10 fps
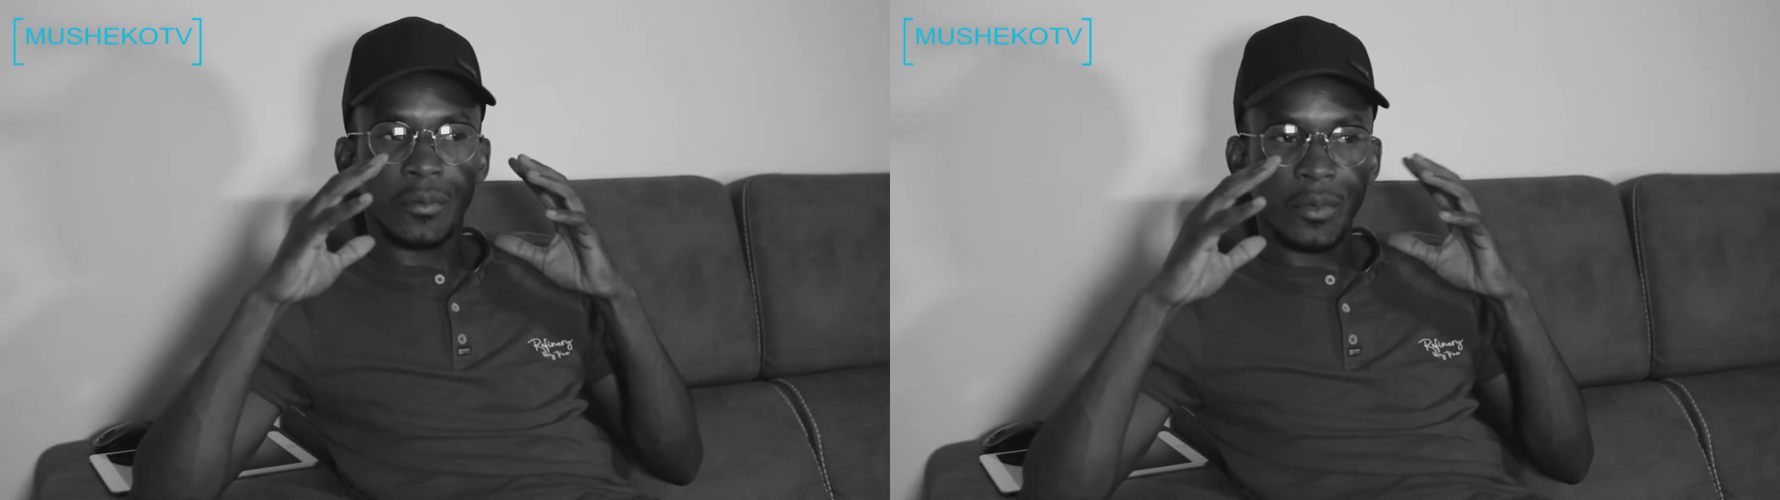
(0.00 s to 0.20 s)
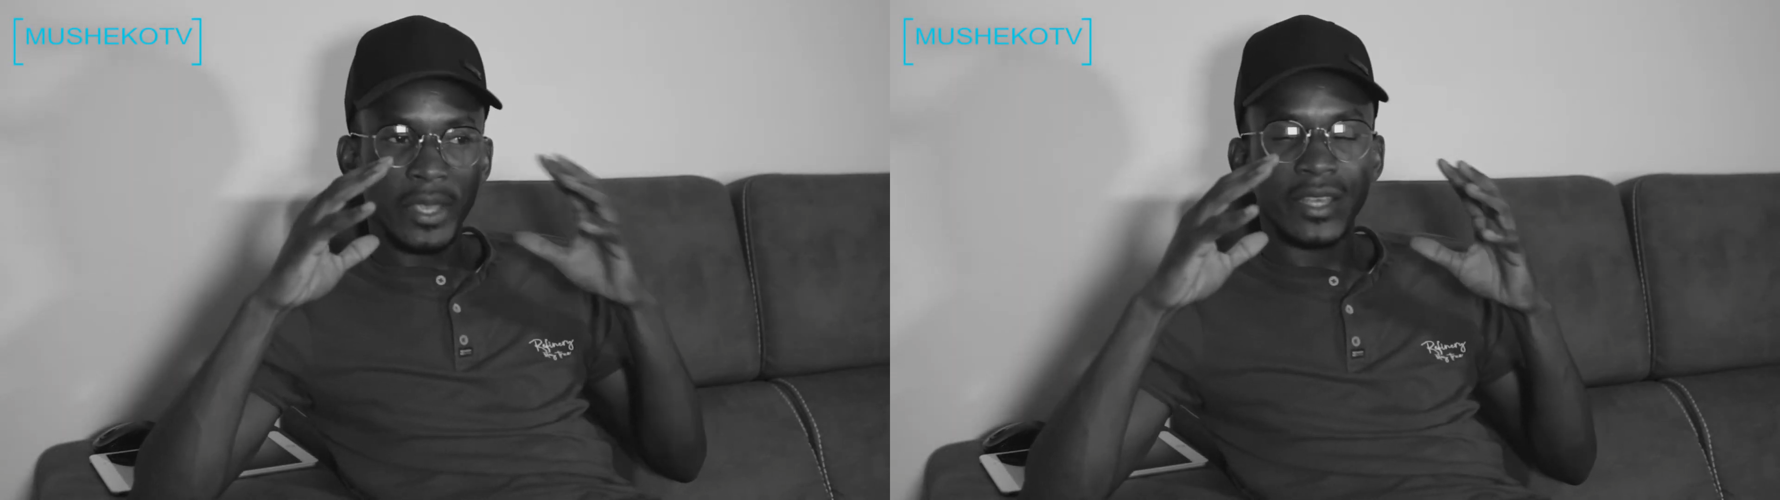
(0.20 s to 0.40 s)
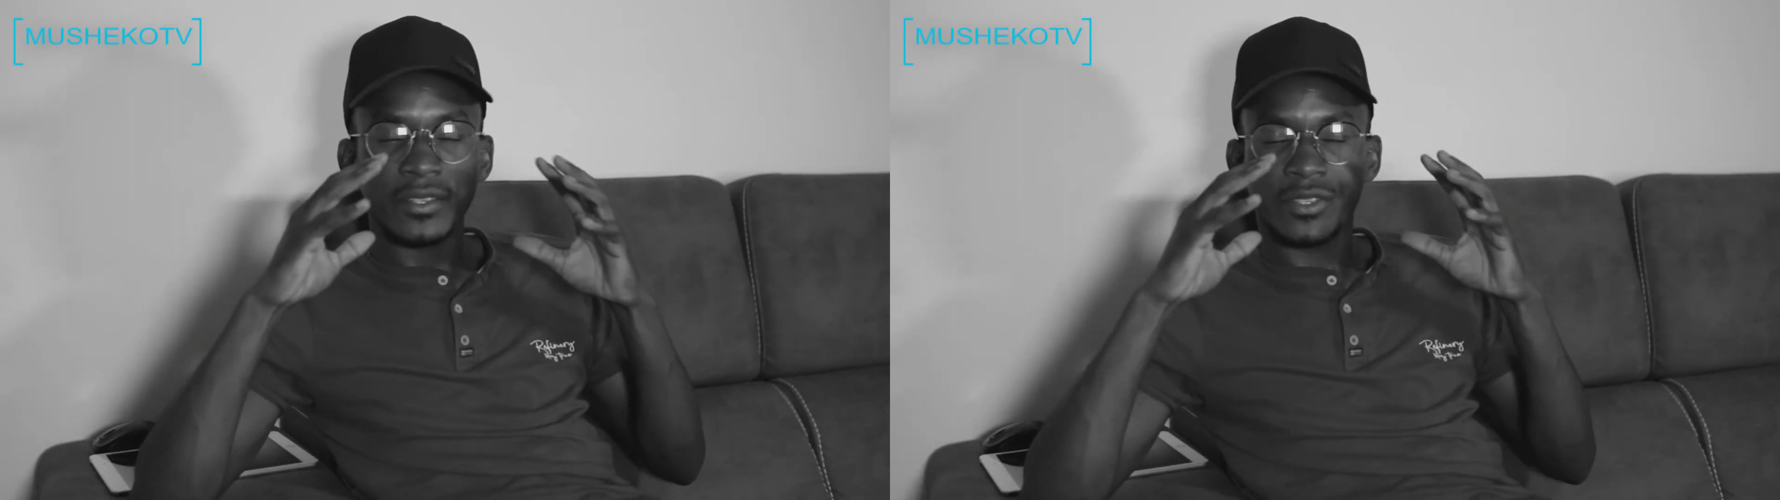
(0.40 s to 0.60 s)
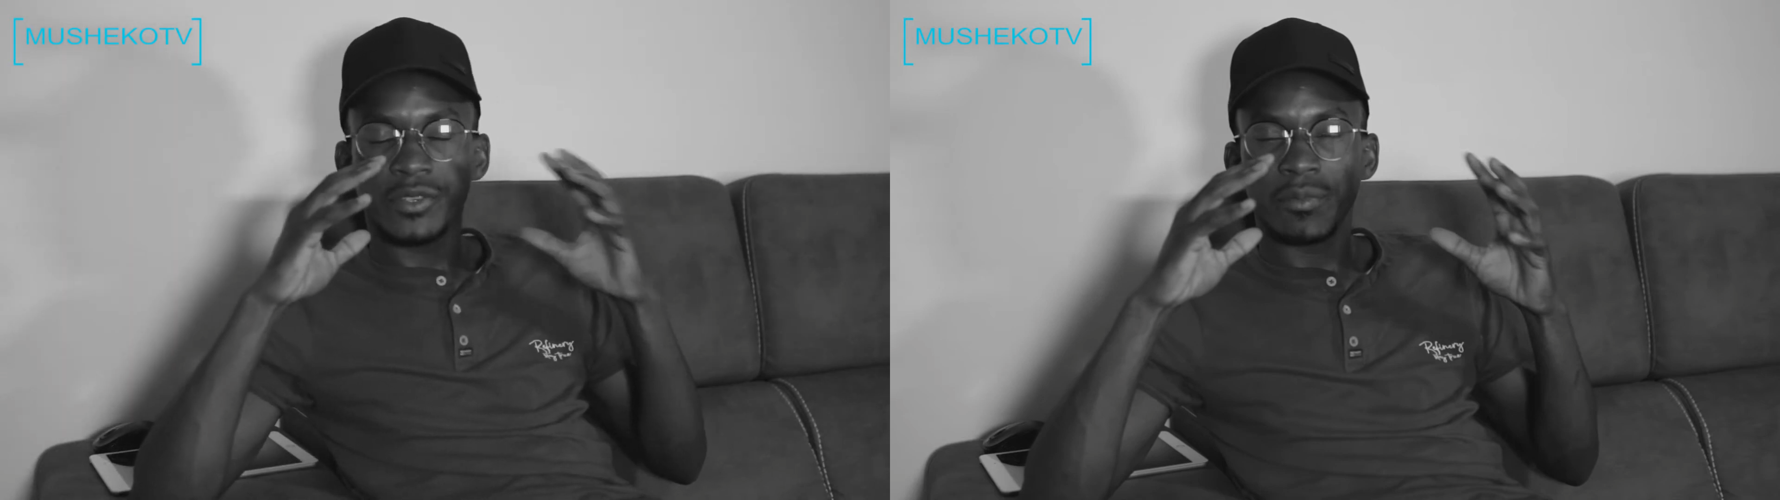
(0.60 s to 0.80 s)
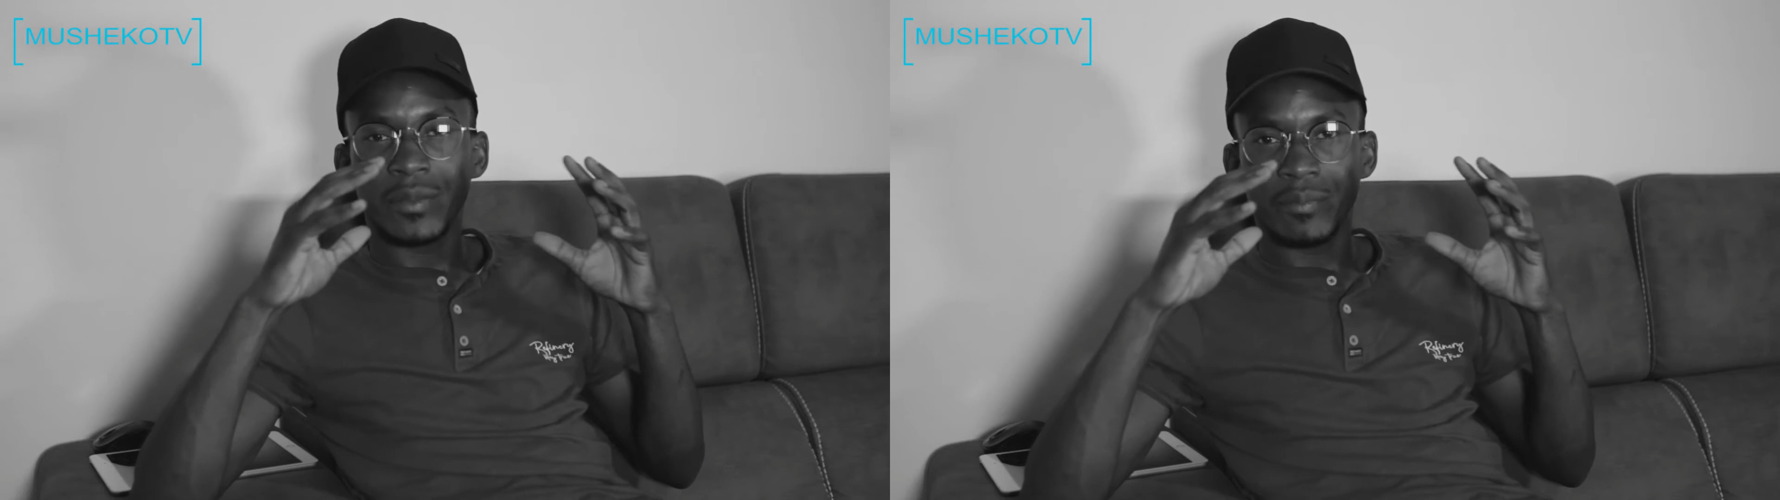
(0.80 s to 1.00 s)
we as
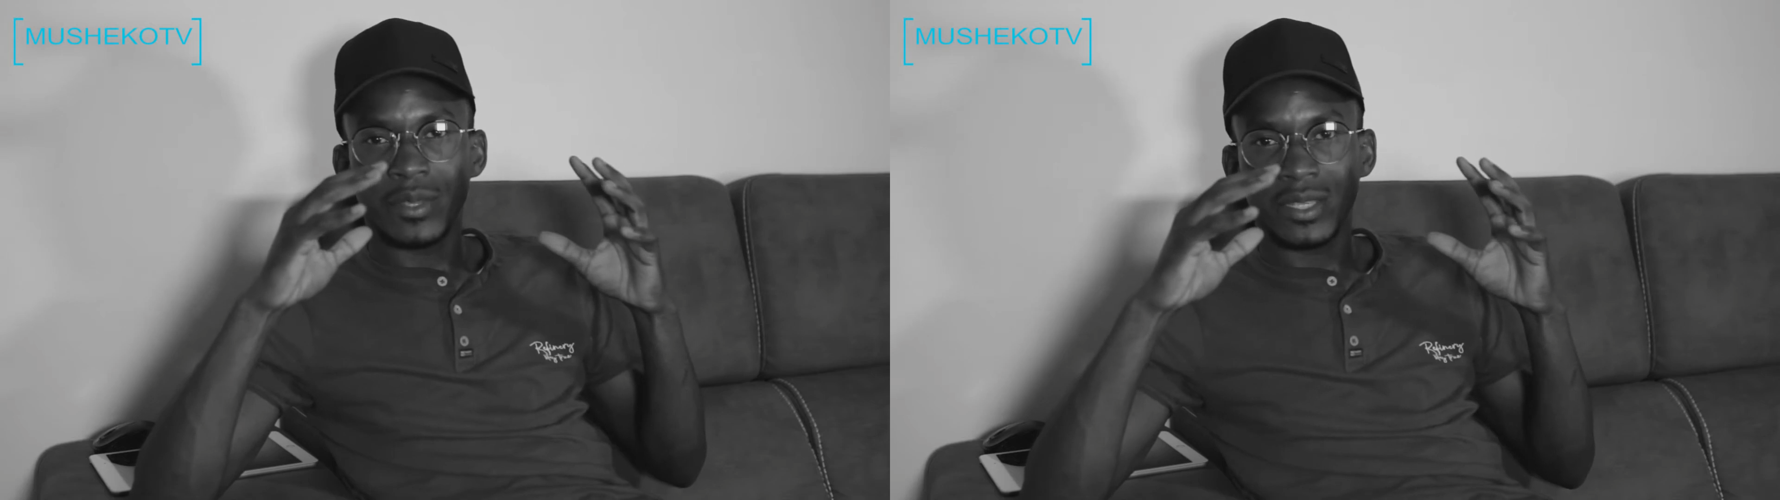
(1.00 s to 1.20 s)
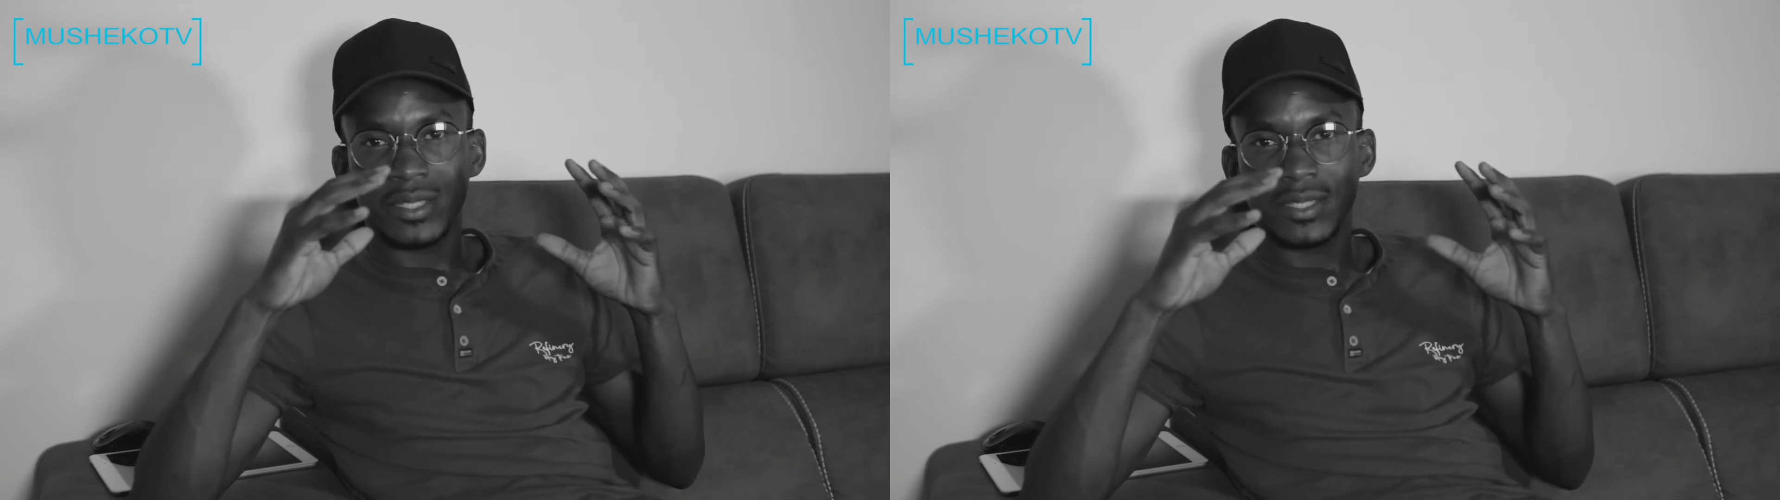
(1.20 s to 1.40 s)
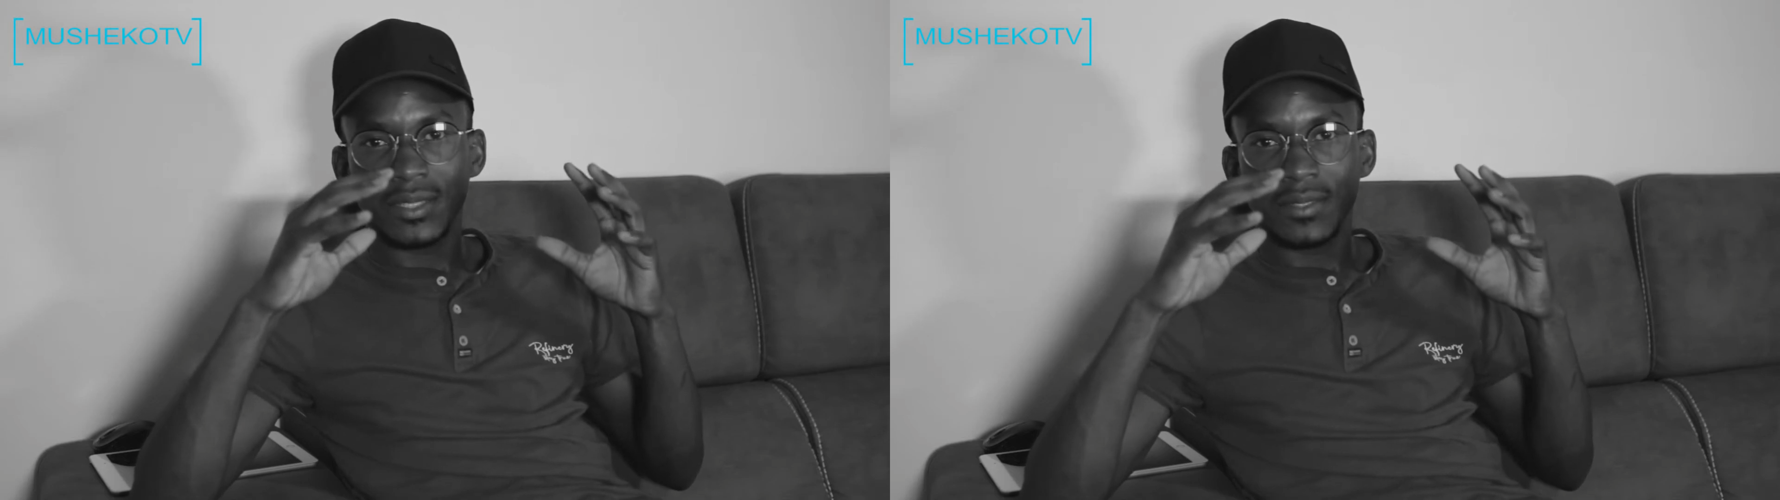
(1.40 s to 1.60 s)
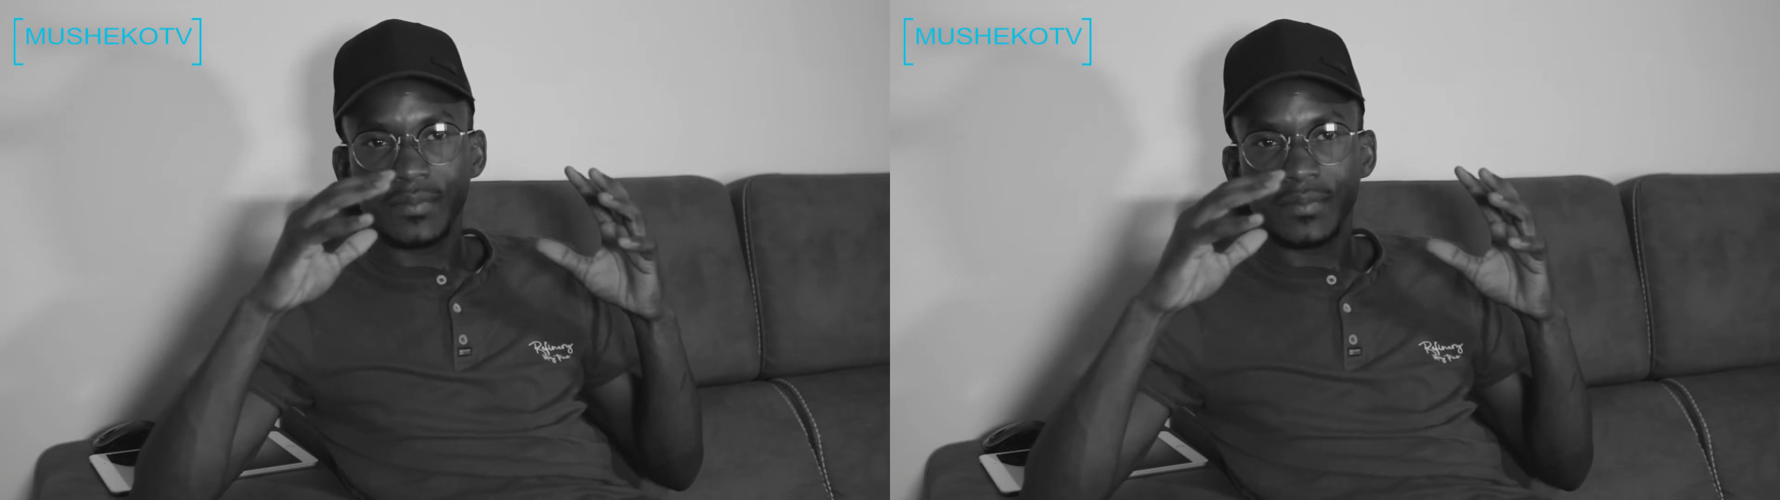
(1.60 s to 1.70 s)
human beings